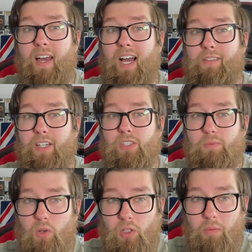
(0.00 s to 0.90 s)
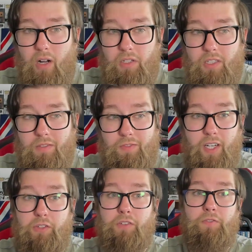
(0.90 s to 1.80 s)
have a smaller margin of
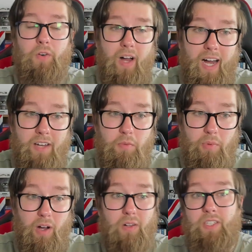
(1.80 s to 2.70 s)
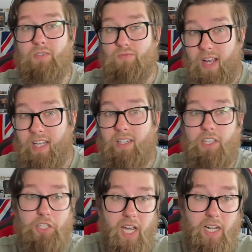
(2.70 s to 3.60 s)
victory for either party and regularly
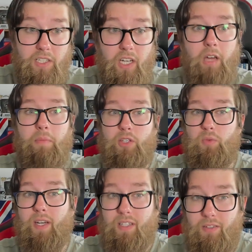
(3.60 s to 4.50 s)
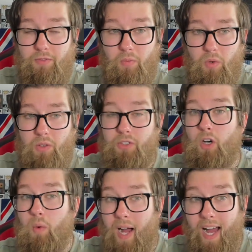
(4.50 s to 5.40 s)
change between different ones.
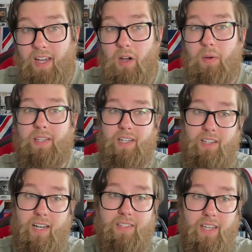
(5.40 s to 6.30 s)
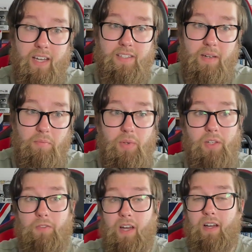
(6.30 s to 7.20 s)
Ohio is a classic example
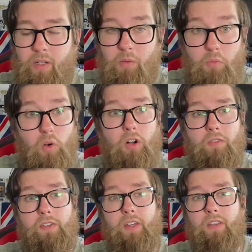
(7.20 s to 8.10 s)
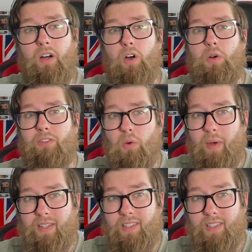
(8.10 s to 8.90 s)
of that. More often than not, whoever wins the